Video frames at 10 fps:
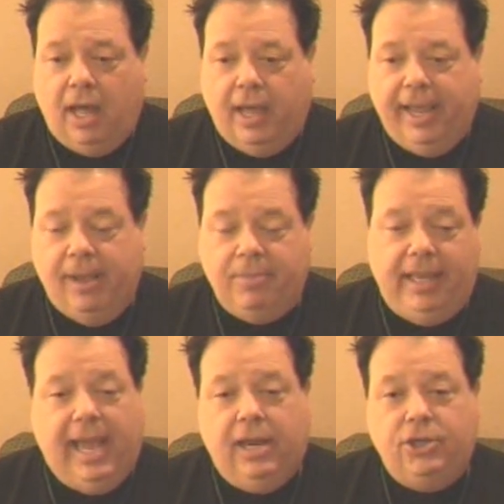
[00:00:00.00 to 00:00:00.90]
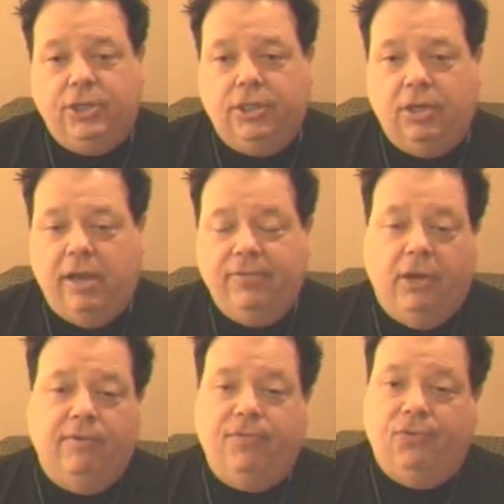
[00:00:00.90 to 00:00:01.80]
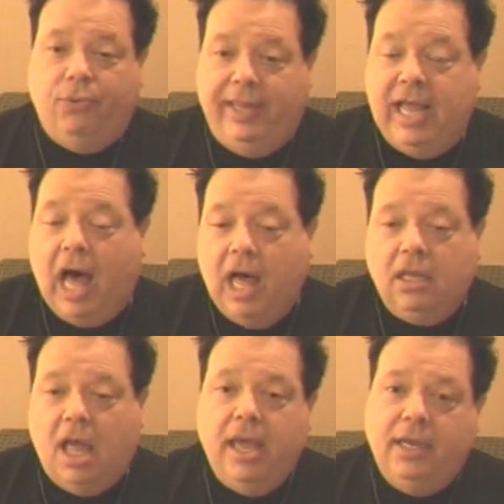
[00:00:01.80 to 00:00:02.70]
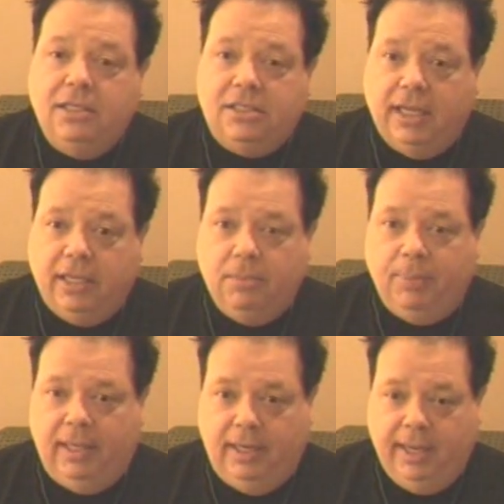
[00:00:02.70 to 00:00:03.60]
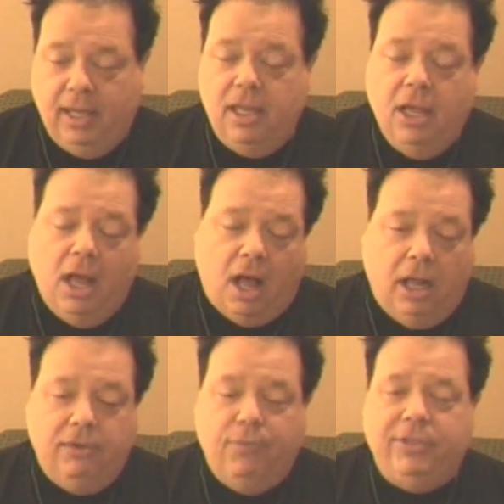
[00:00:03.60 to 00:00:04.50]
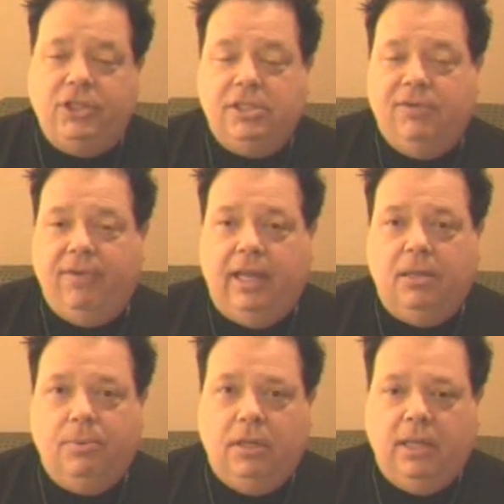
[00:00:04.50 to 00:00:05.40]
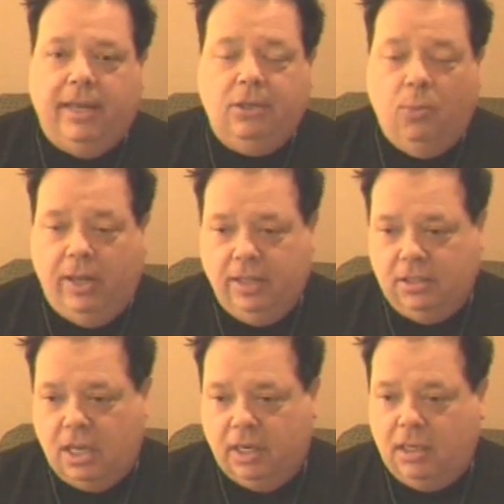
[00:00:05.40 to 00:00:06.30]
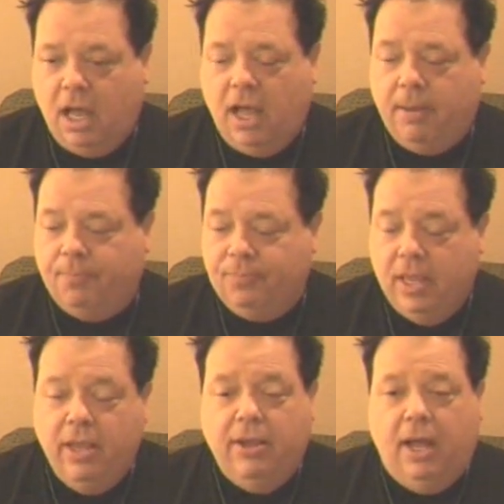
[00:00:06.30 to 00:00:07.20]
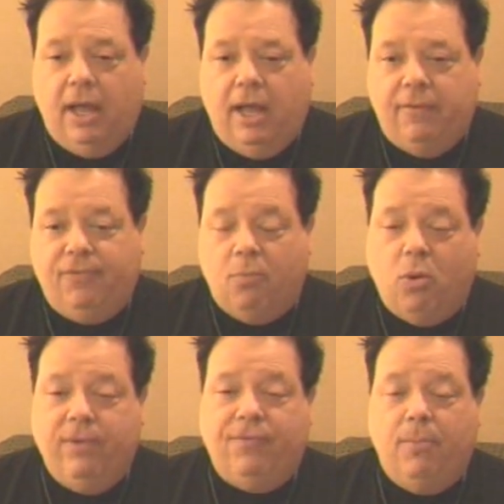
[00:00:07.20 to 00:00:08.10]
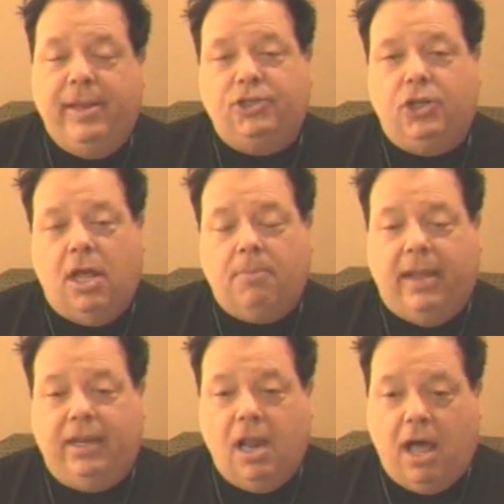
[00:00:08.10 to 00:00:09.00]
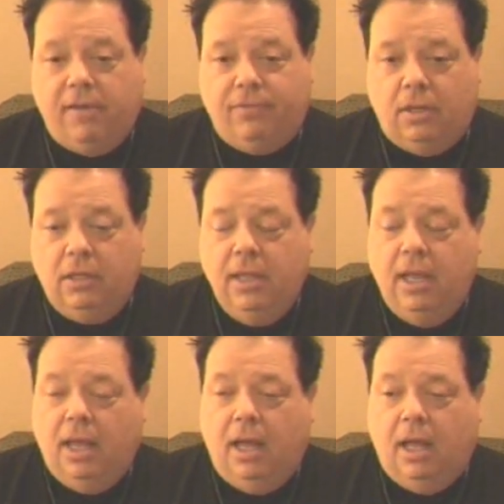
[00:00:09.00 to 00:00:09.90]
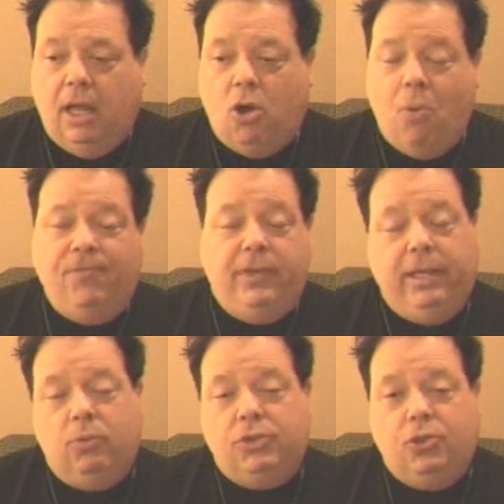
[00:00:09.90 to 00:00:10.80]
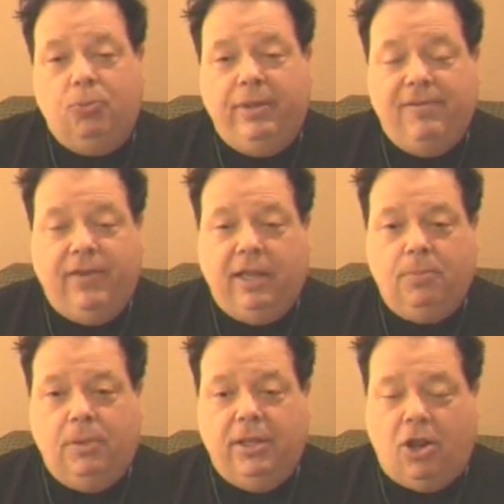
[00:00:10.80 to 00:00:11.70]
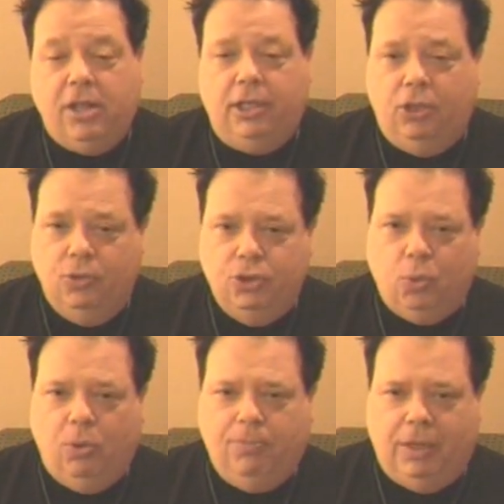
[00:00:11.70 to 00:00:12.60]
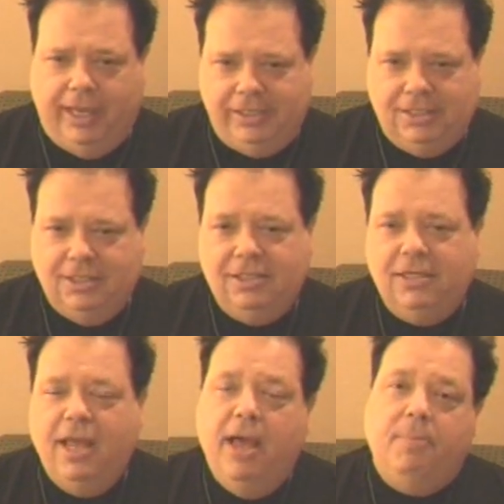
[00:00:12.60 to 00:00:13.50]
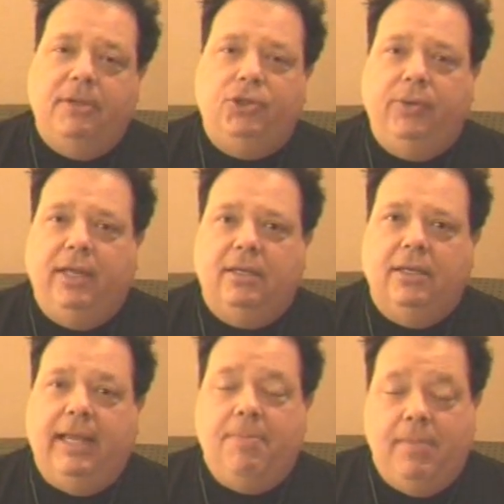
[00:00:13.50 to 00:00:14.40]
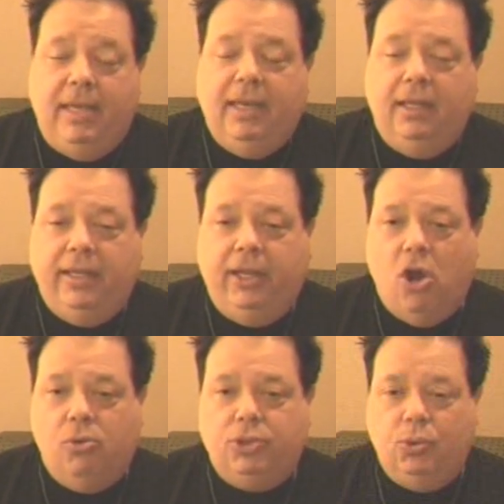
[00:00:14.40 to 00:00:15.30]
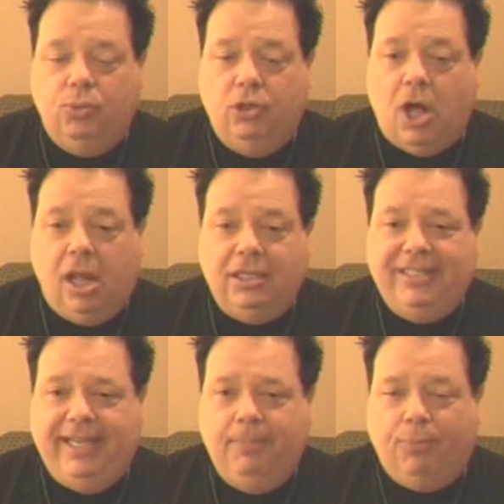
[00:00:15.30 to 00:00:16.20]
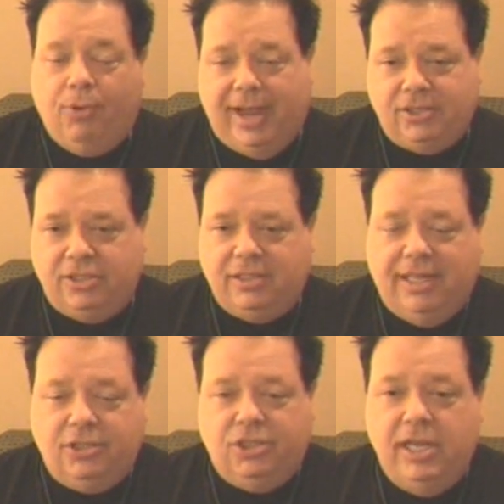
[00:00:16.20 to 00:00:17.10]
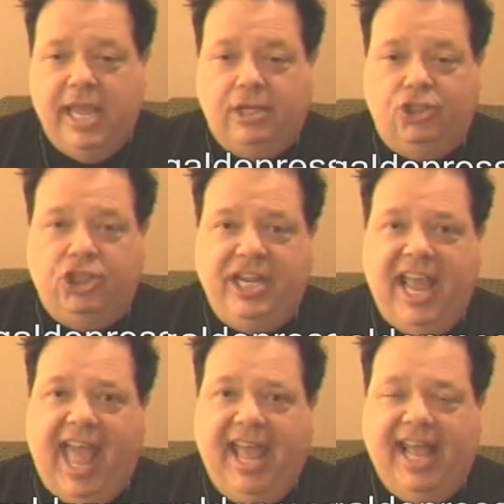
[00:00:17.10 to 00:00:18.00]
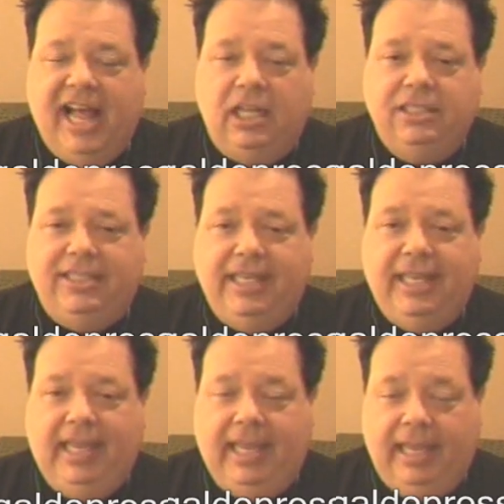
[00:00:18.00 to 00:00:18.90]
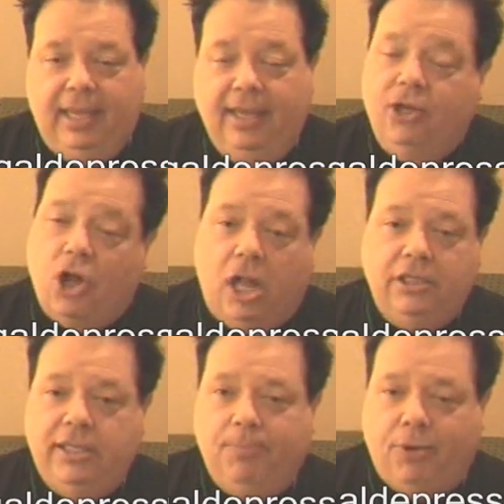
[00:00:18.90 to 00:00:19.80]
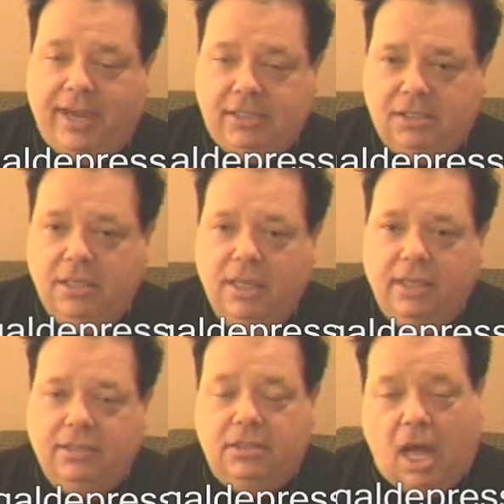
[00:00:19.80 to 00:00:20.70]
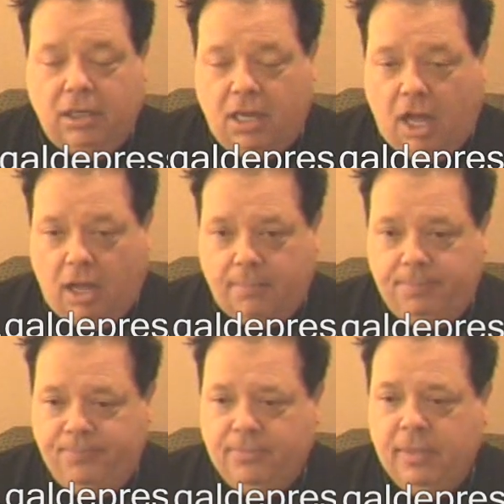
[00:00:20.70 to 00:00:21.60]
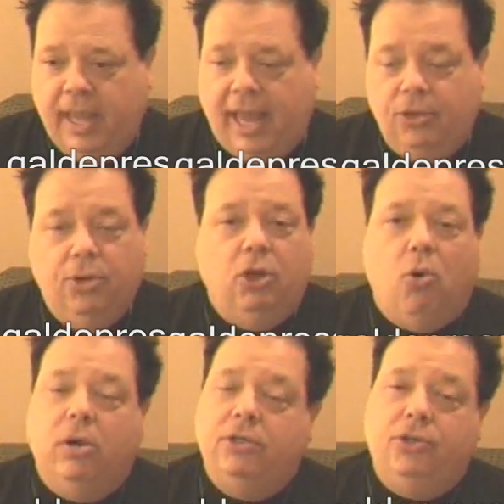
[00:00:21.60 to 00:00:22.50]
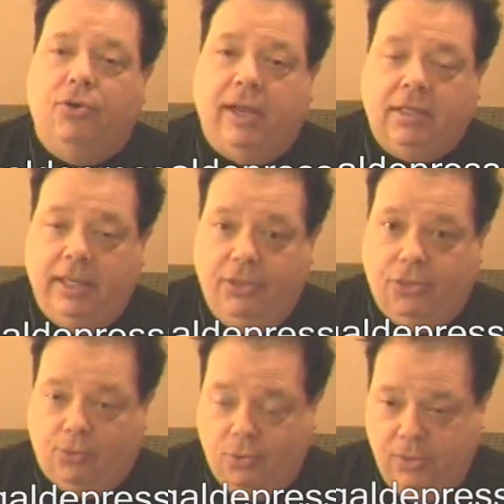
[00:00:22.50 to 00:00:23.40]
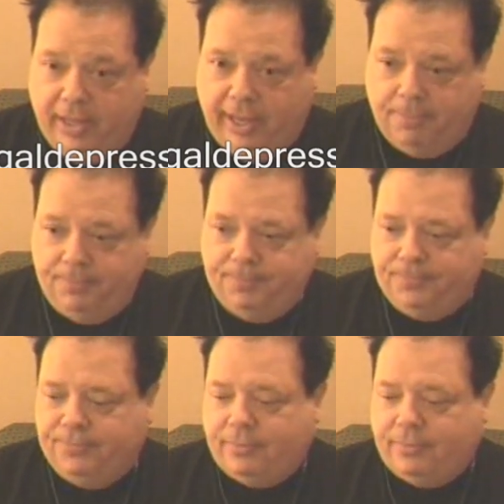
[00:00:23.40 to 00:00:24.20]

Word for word: I am the editor of their free online encyclopedia, all of which is available at llewellyn.com. For more information on my novel, hopefully it will soon be available at all the usual places, but you can immediately go to Galde Press, that's G-A-L-D-E, galdepress.com, and you can order directly through them.